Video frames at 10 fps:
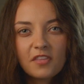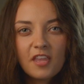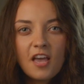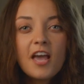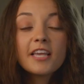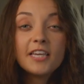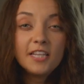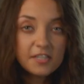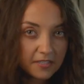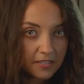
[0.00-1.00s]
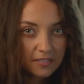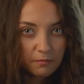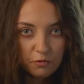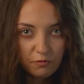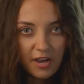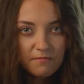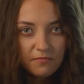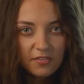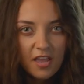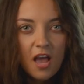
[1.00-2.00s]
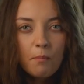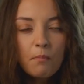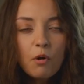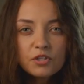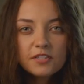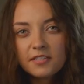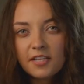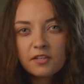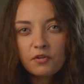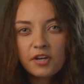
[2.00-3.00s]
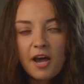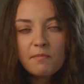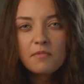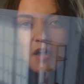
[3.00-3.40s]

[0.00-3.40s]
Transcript: When protection is enabled, the motion detector cam will take a